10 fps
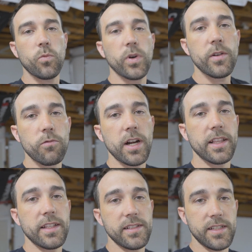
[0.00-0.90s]
when
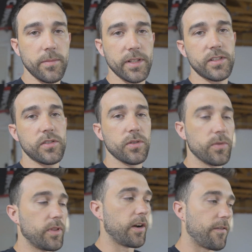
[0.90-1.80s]
running these demons
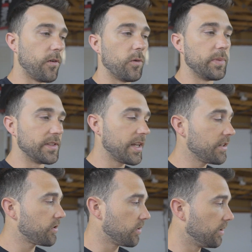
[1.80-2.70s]
to their full
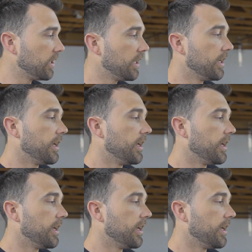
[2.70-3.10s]
potential.